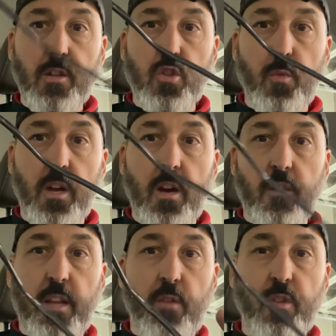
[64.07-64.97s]
to here,
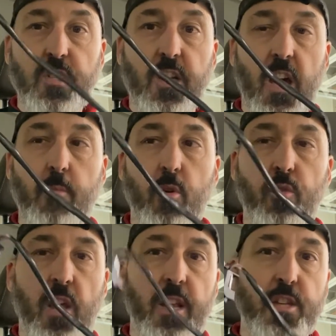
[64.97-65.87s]
down this cable,
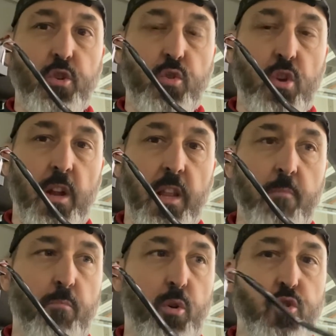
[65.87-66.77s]
then this goes on a
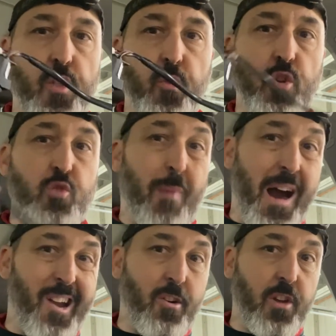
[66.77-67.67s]
LIN bus through the
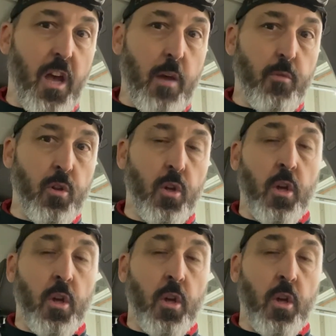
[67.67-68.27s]
spiral cable,